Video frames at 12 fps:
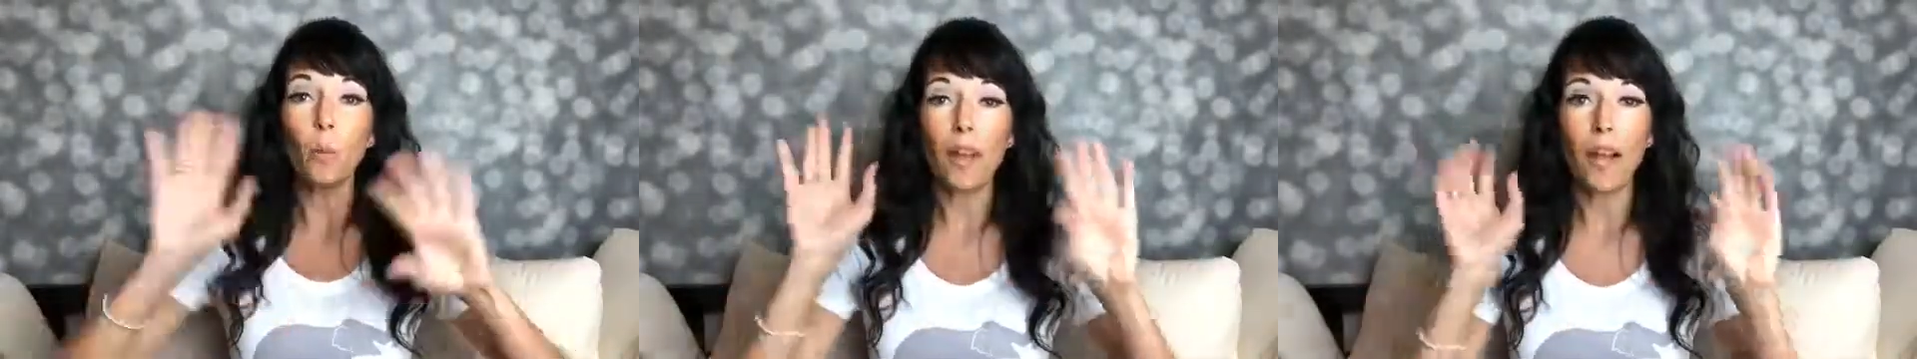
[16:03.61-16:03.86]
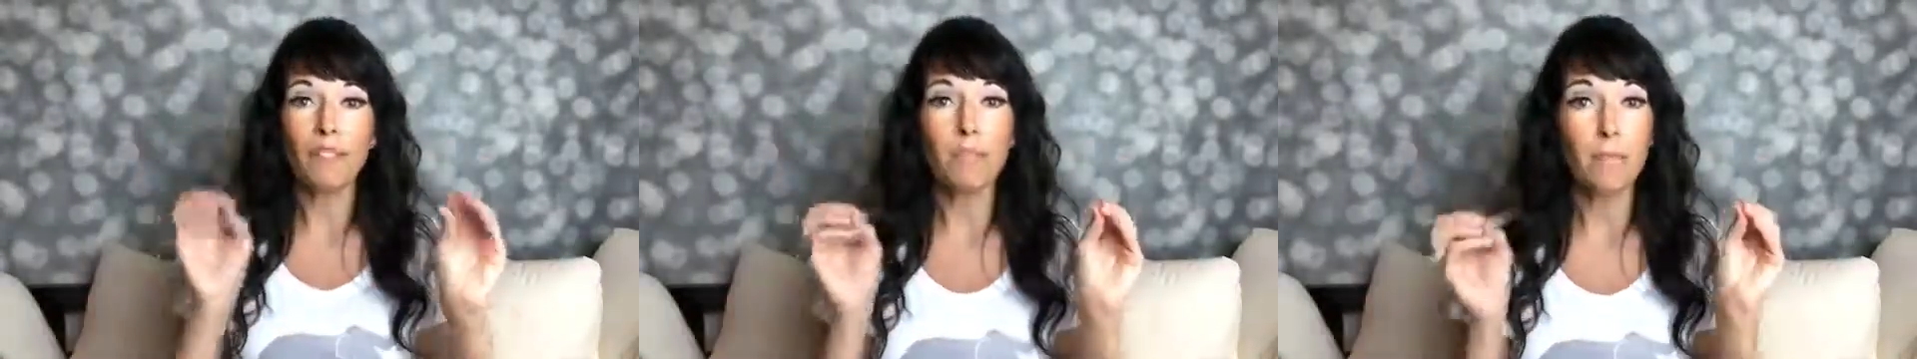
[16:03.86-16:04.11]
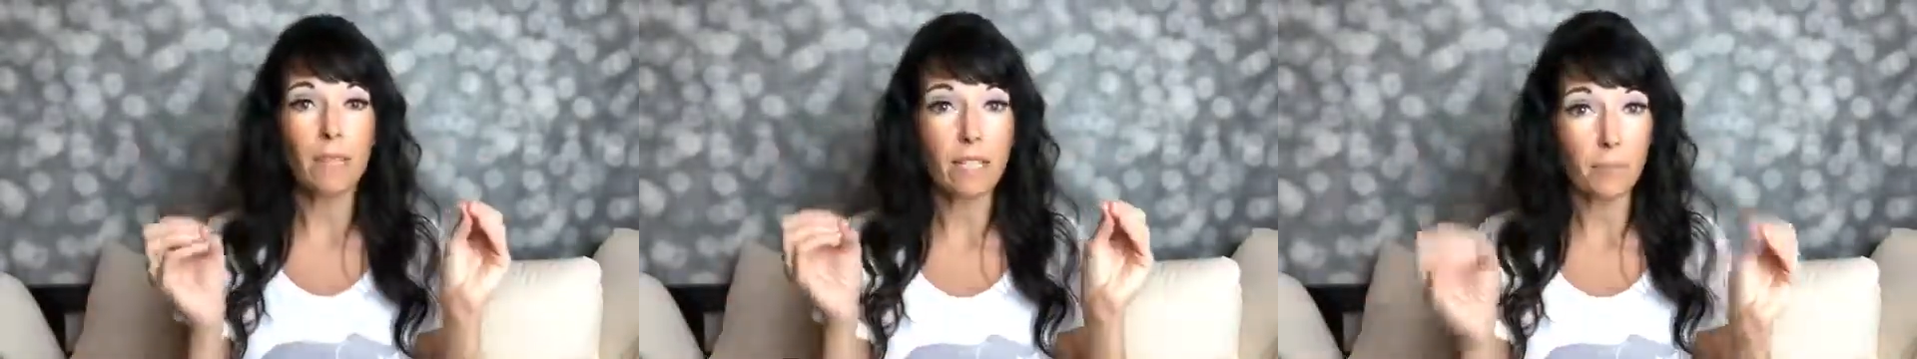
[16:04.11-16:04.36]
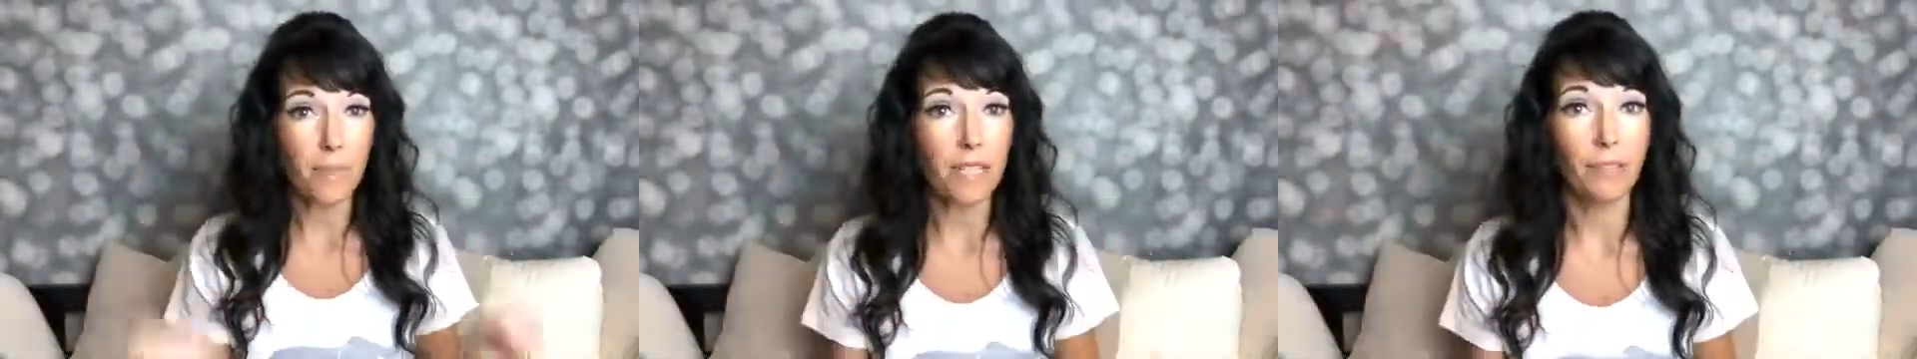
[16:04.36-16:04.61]
we have something
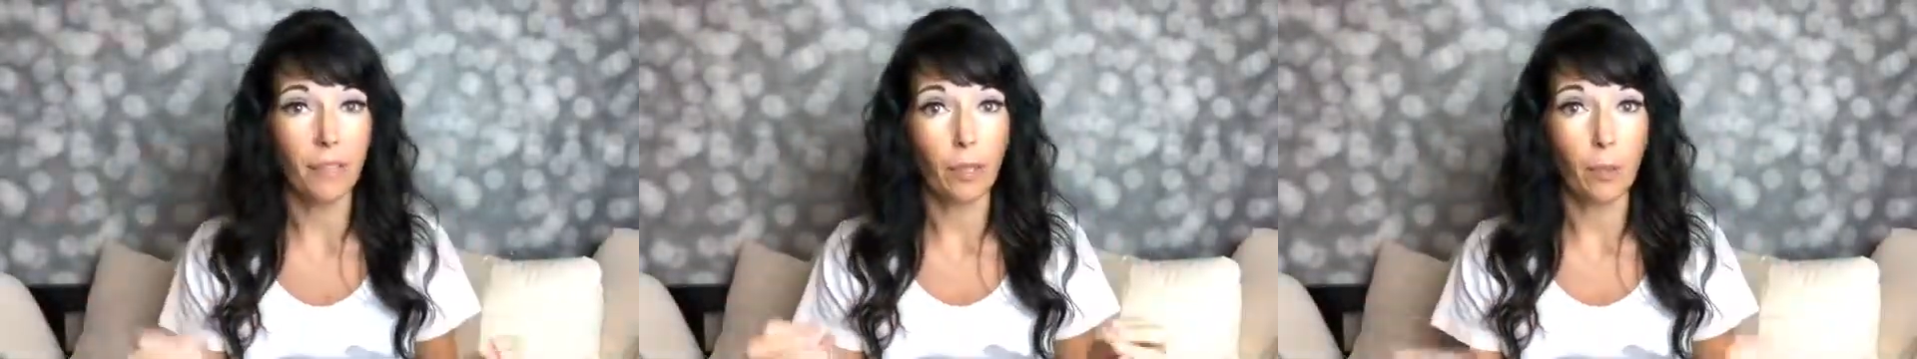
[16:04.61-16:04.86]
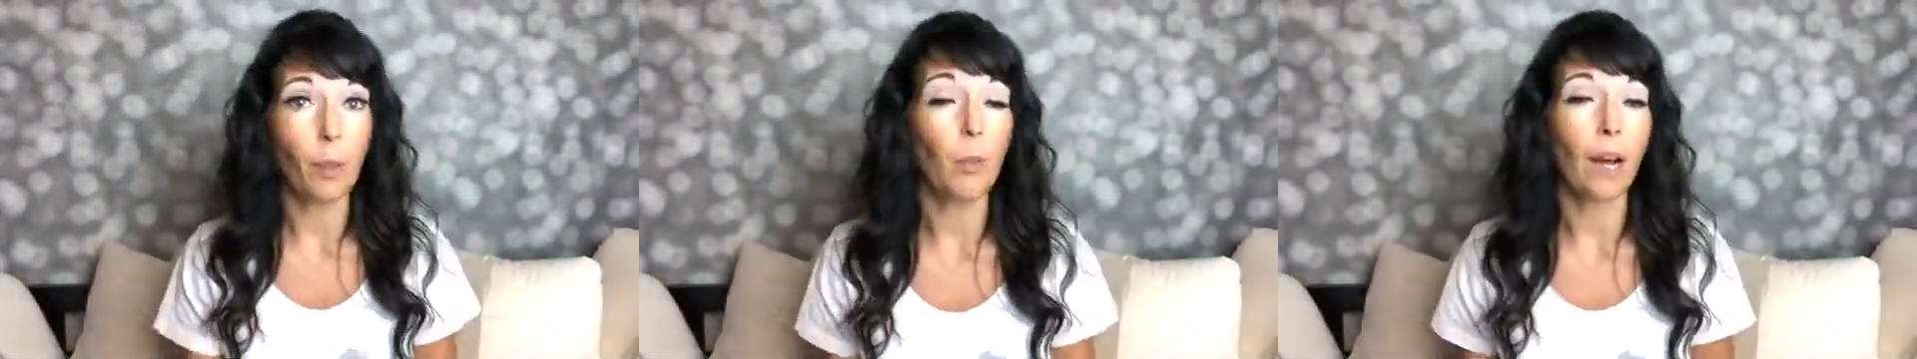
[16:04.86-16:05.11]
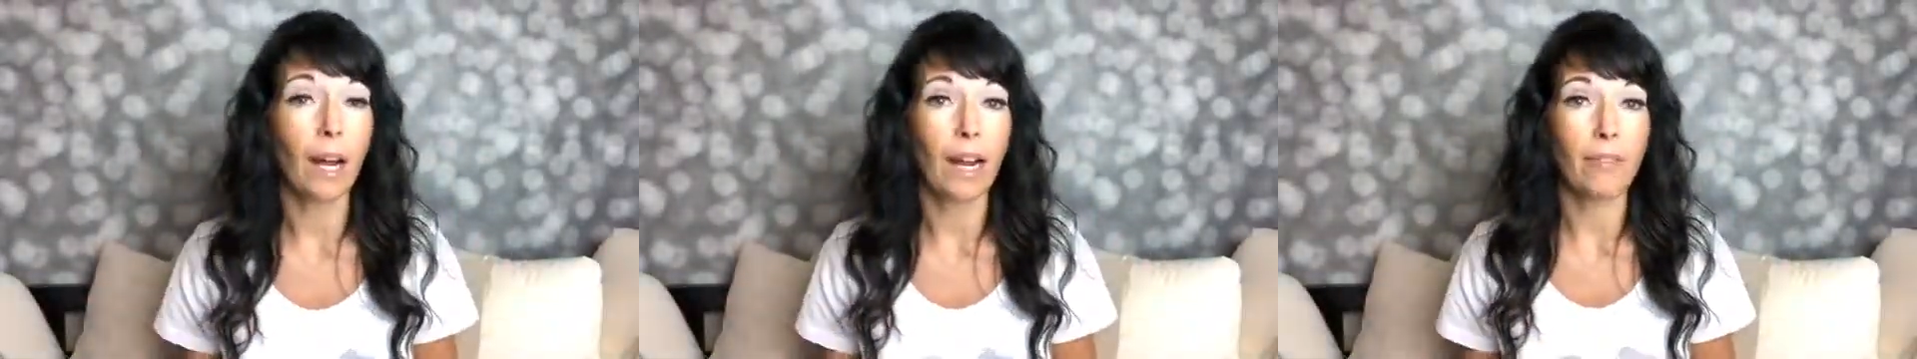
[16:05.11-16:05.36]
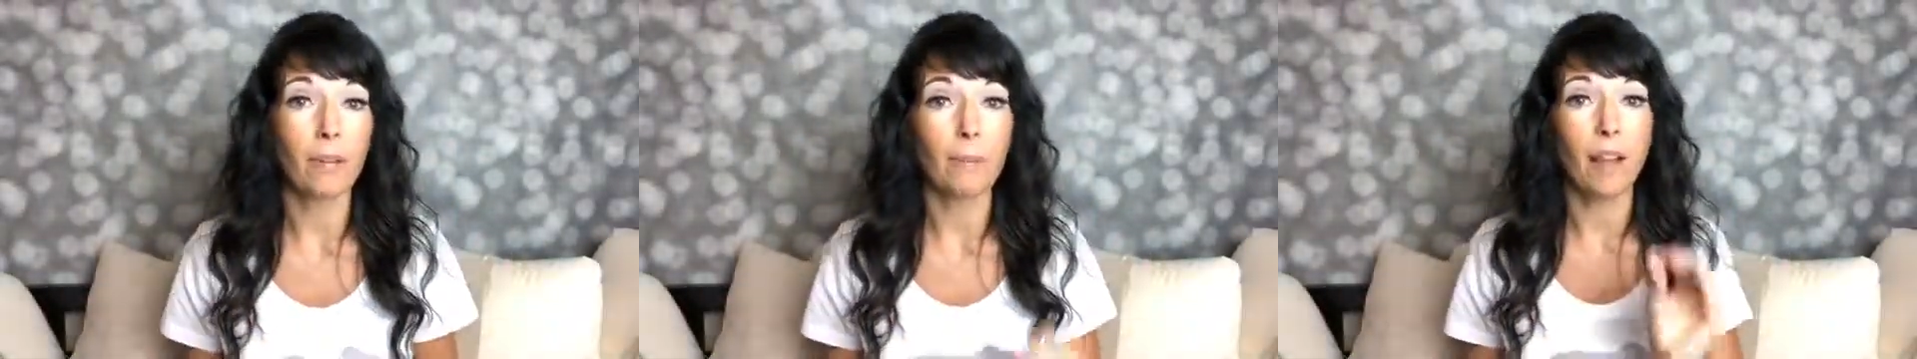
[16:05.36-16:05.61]
specific we work on
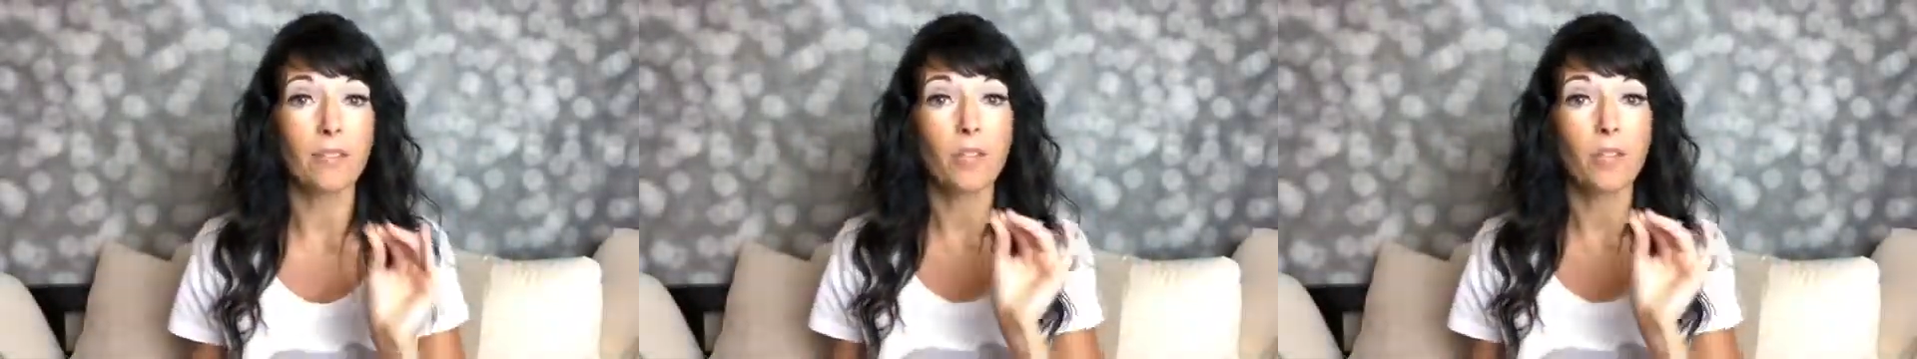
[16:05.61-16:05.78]
every month.